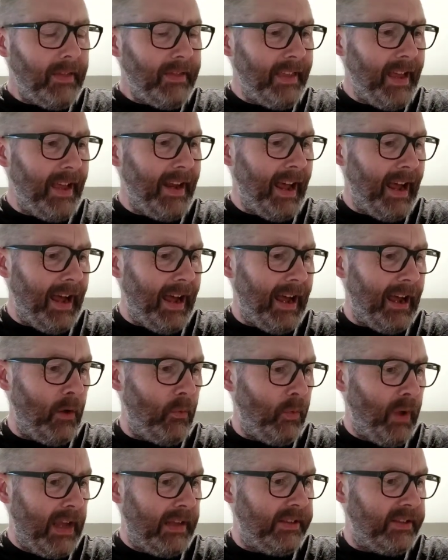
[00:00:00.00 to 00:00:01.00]
Then I
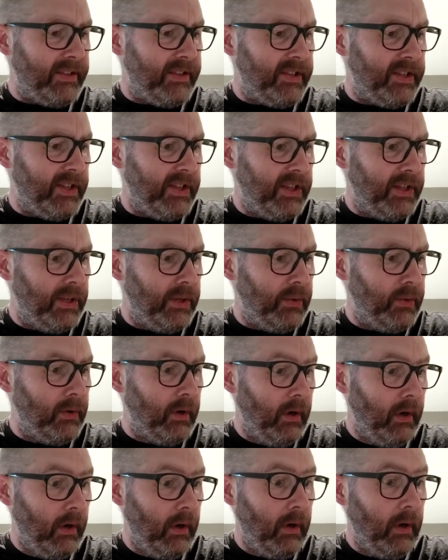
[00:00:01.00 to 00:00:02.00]
went
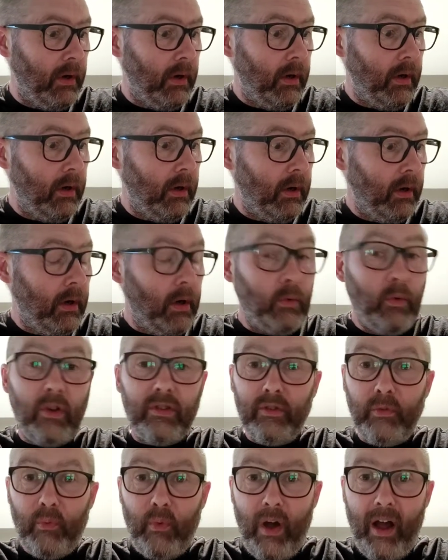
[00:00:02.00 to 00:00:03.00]
to
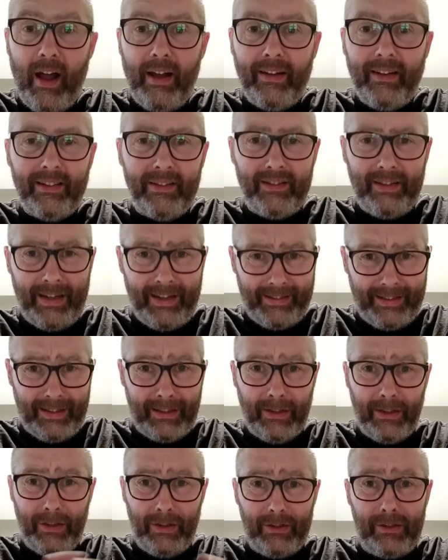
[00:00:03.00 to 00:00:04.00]
Ross and Rye, tasted
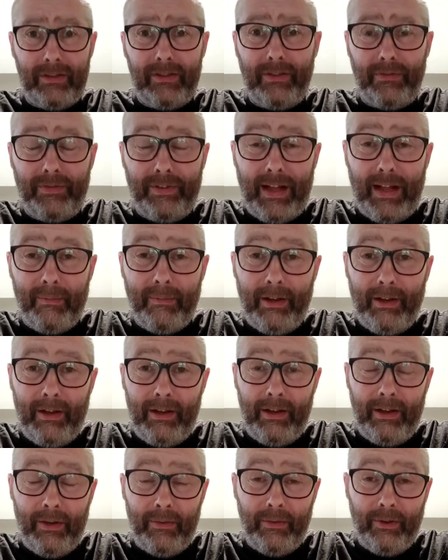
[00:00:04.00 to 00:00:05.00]
loads of stuff there, but
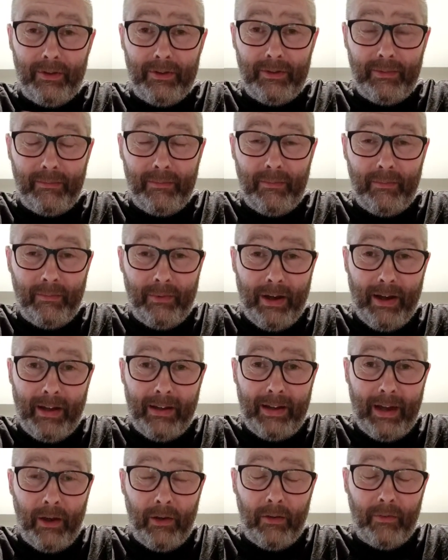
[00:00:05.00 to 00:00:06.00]
at Ross and
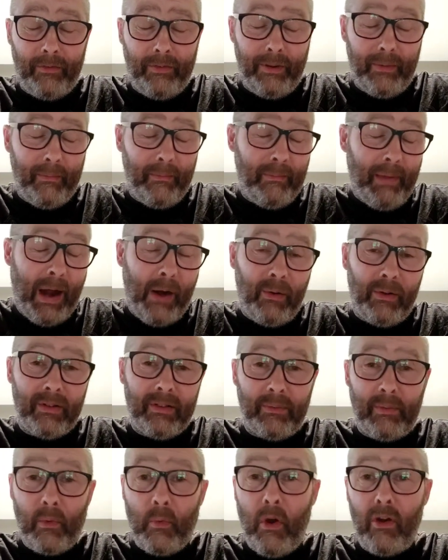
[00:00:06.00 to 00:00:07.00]
Rye out of barrels,
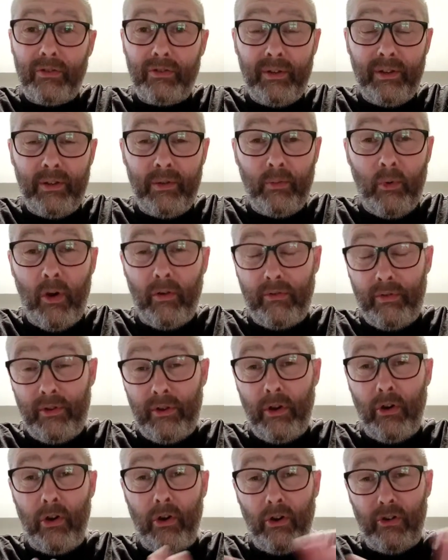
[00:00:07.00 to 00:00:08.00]
and we walked through
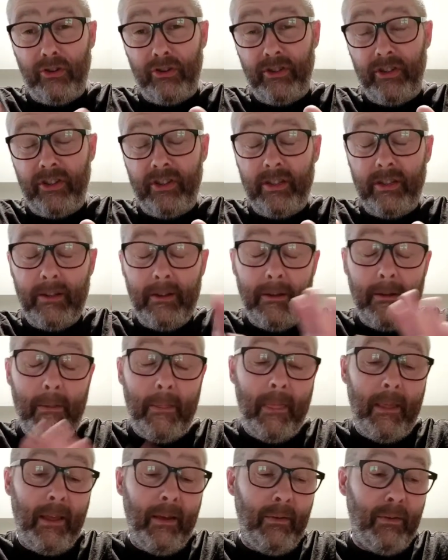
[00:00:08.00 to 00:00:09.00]
the orchards.
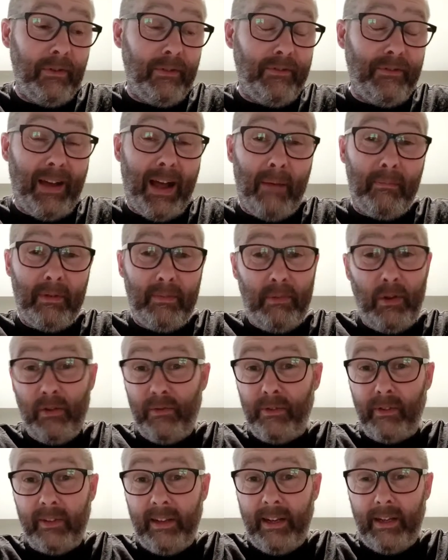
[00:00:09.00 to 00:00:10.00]
It was fab, it was a
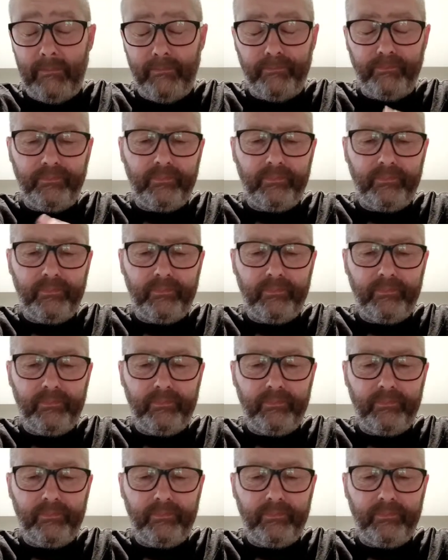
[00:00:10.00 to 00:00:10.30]
beautiful day.